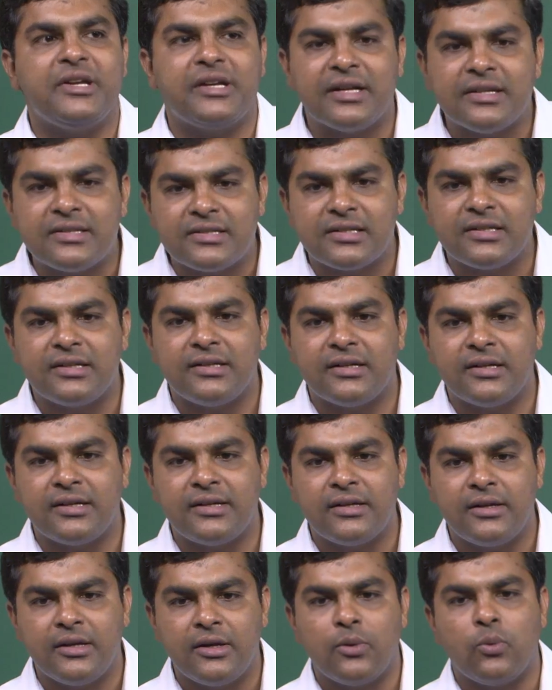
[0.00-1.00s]
be
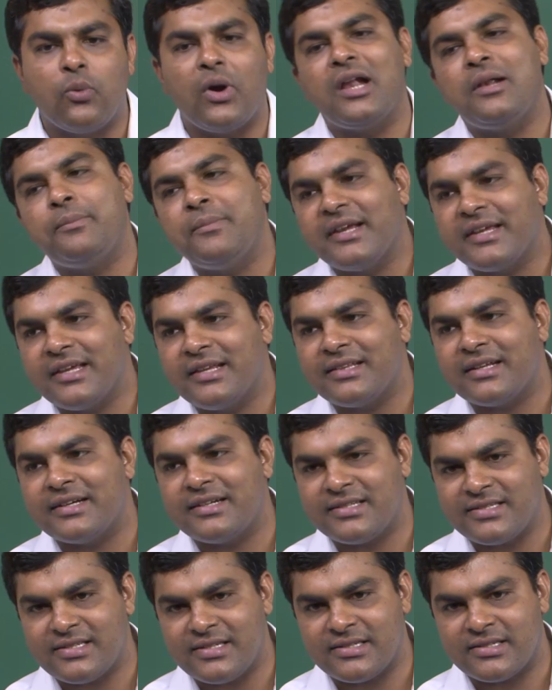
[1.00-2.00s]
considered while making the
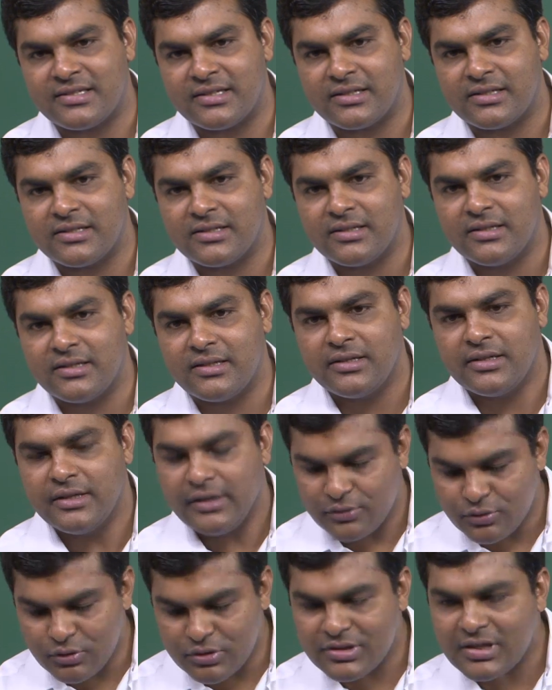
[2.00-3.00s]
decision.
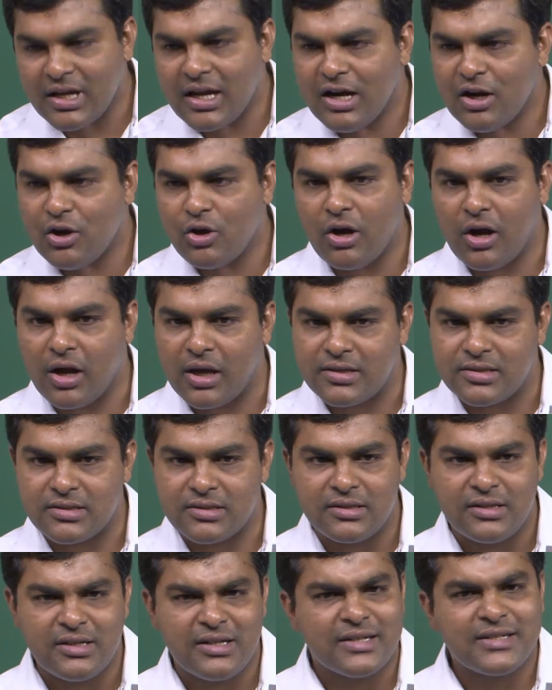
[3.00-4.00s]
So sunk
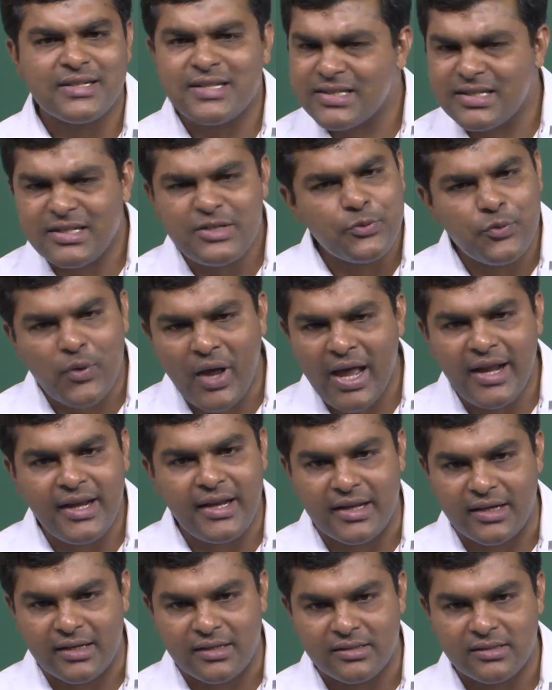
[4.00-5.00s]
cost doesn't
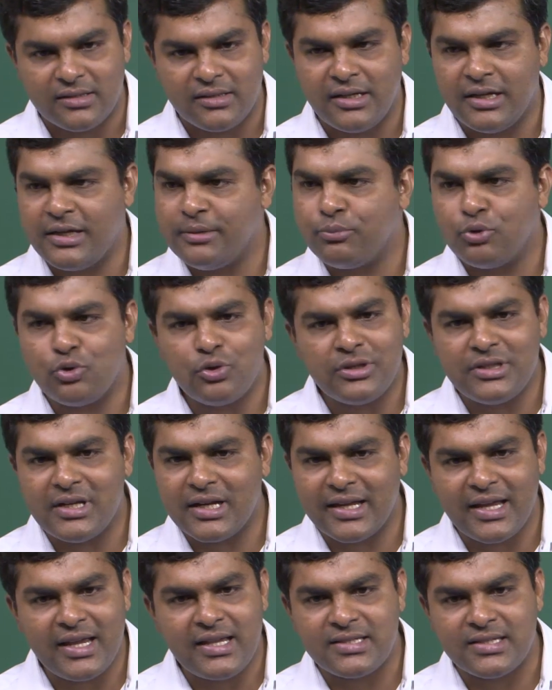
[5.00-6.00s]
vary in both
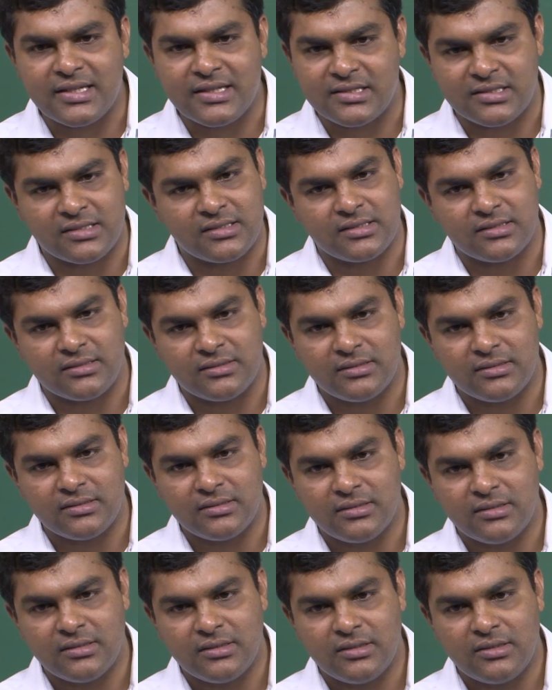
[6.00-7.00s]
the cases.
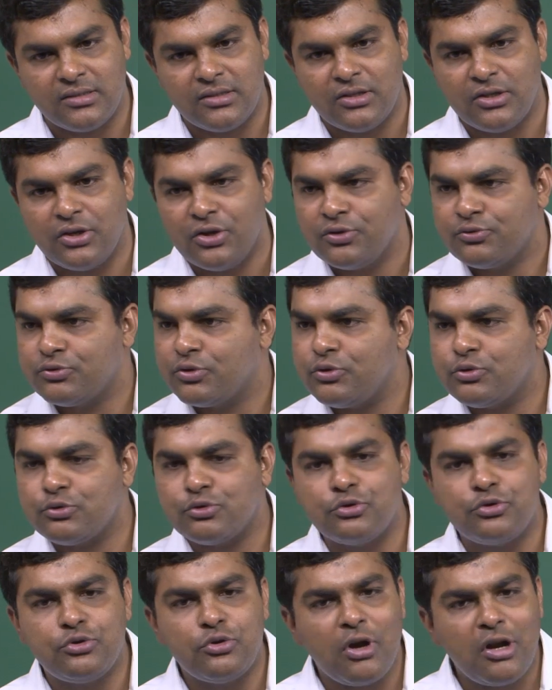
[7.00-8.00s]
So you
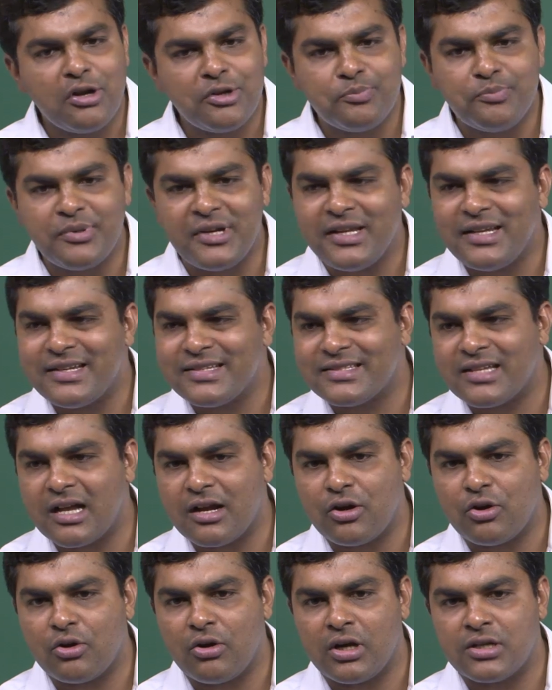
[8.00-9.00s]
should not bring
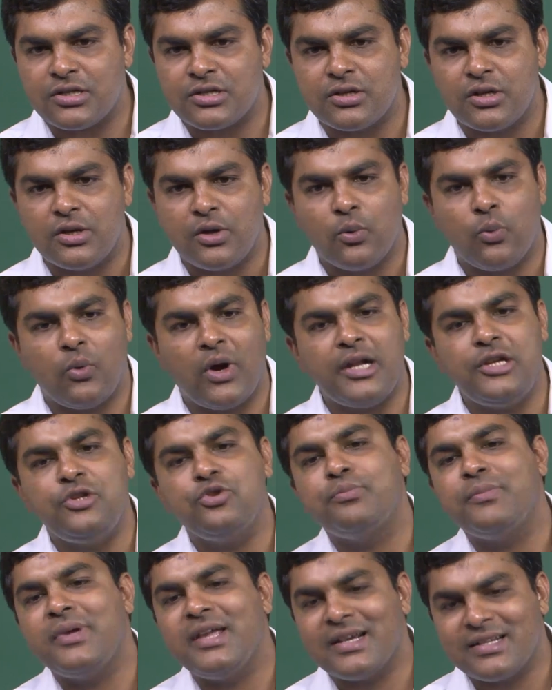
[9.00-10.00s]
sunk cost while
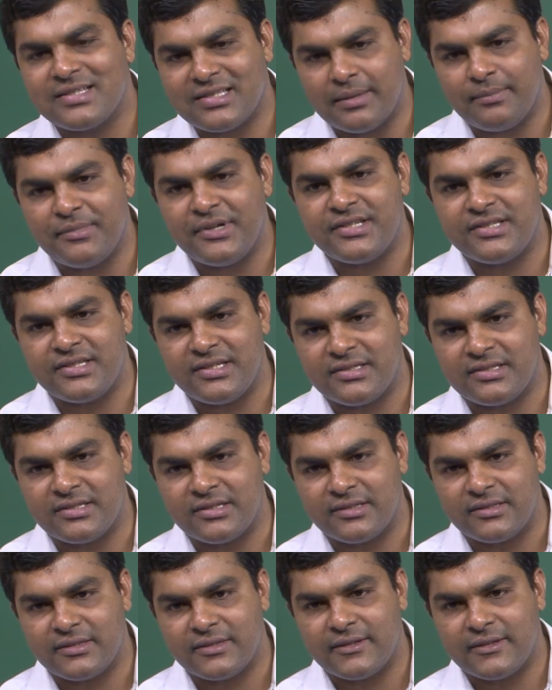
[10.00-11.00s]
you make some decision.